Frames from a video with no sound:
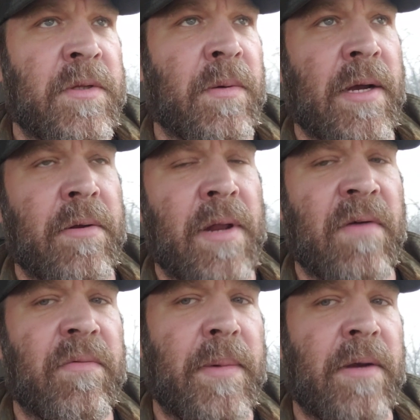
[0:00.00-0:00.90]
Do I go
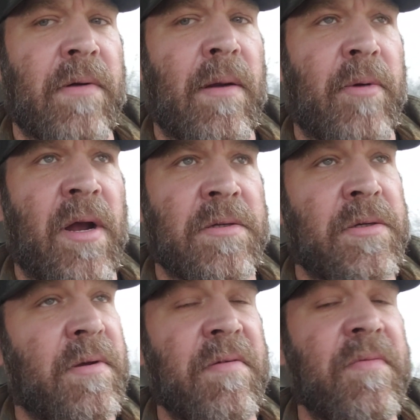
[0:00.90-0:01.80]
down for bank robbery
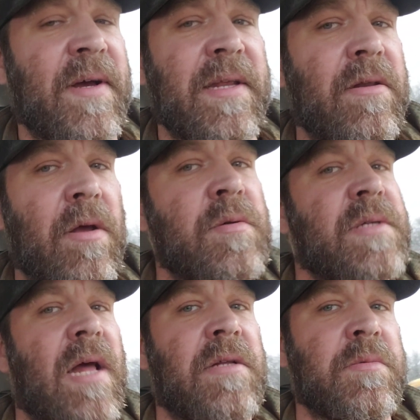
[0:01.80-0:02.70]
also, even if I didn't know
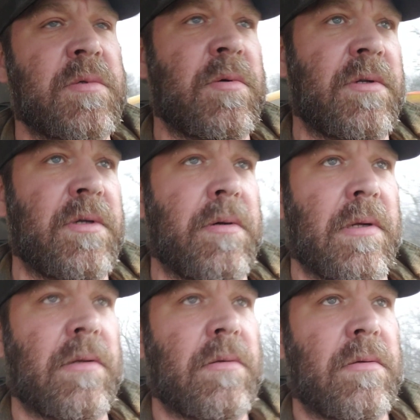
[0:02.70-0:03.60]
Silas was going to do it?